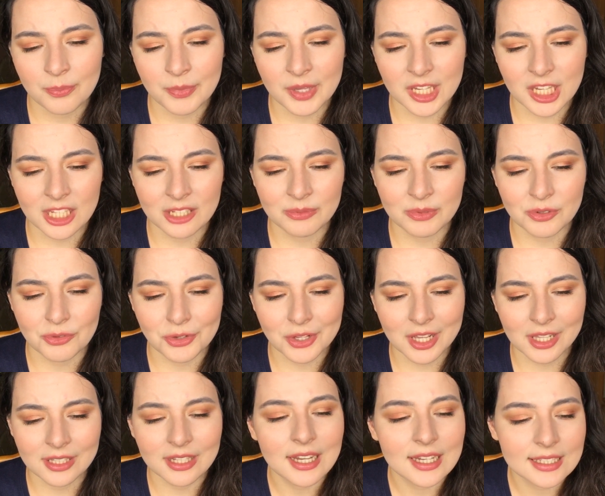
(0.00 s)
making me
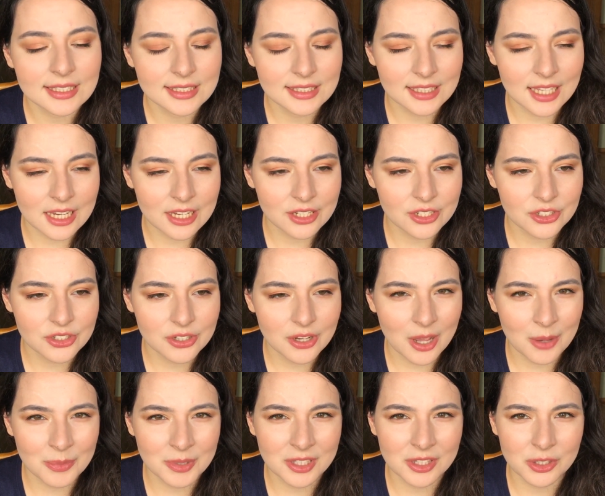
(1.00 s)
realize that,
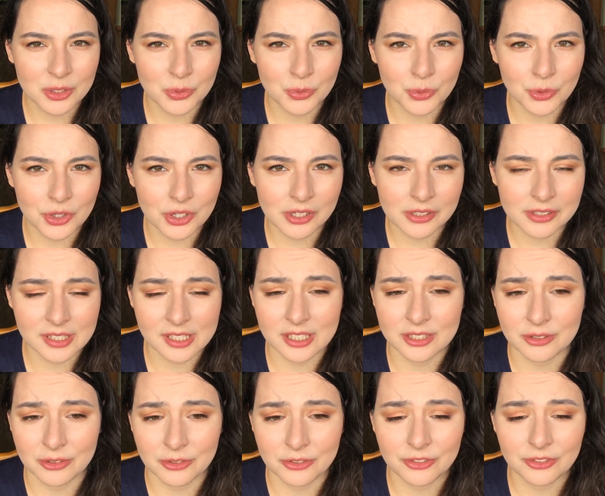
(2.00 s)
I mean, the world
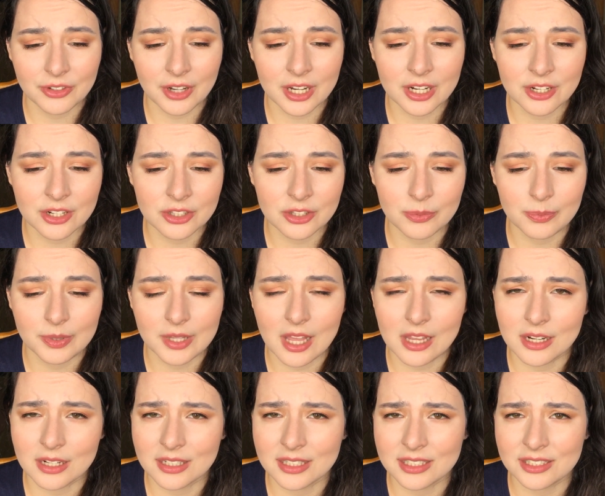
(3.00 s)
is on fire, the
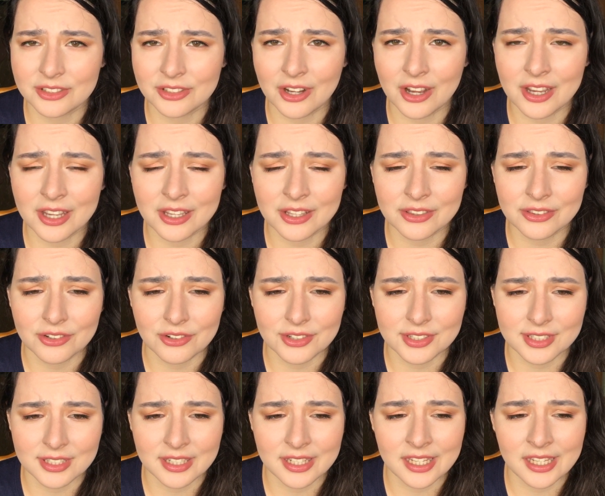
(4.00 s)
planet is dying, there
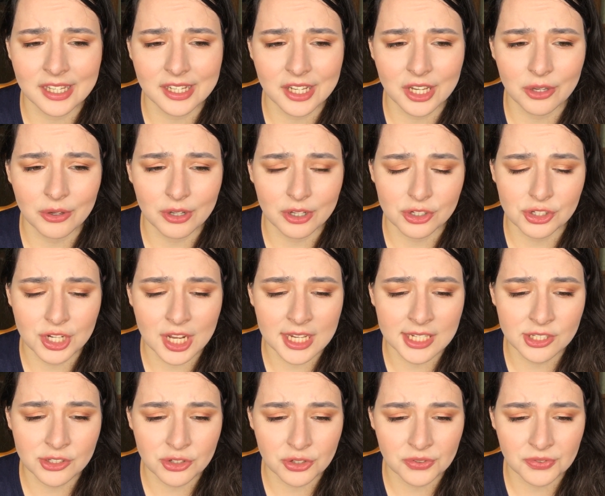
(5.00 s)
is an eco
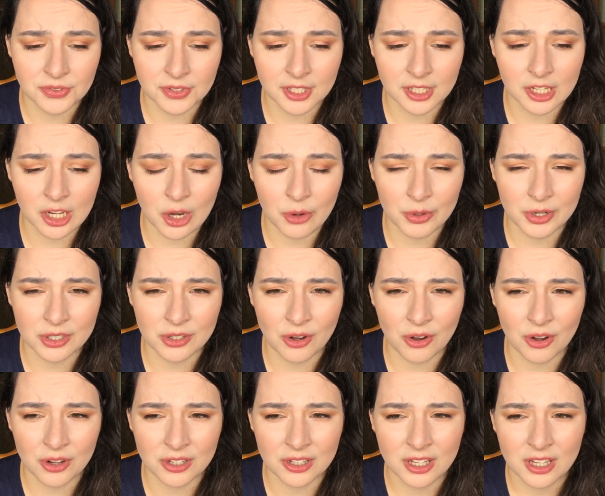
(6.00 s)
catastrophe going
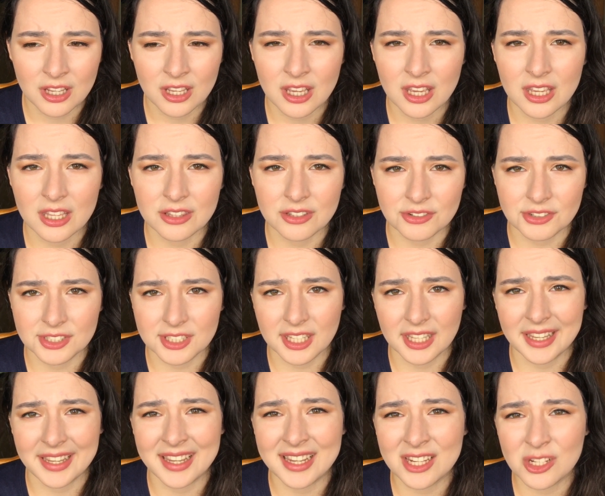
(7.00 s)
on, there is a
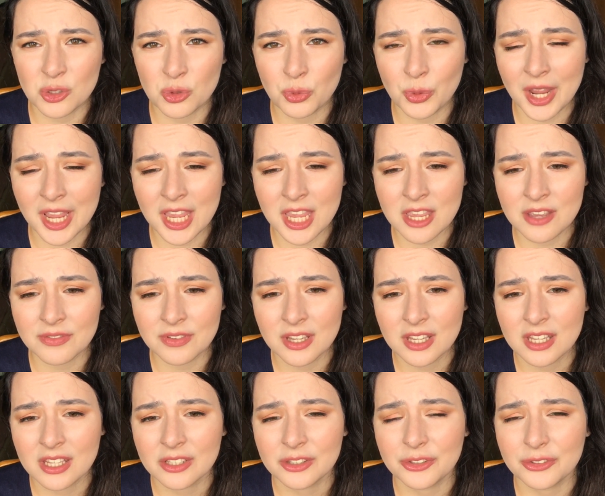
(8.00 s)
heat wave,
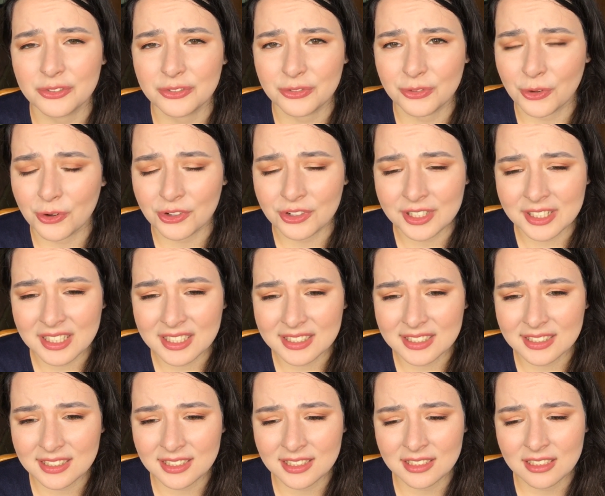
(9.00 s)
the
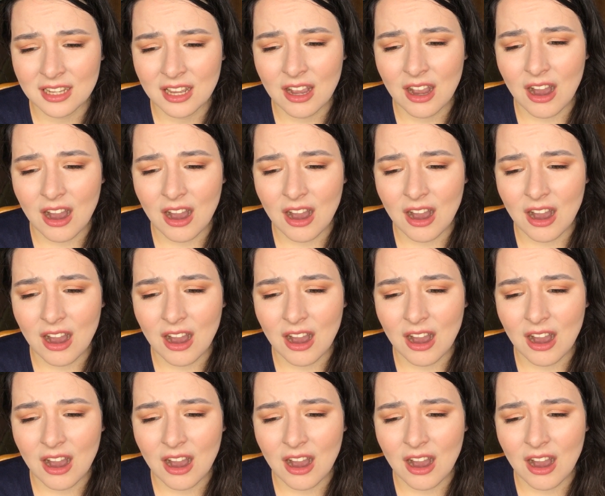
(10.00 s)
forests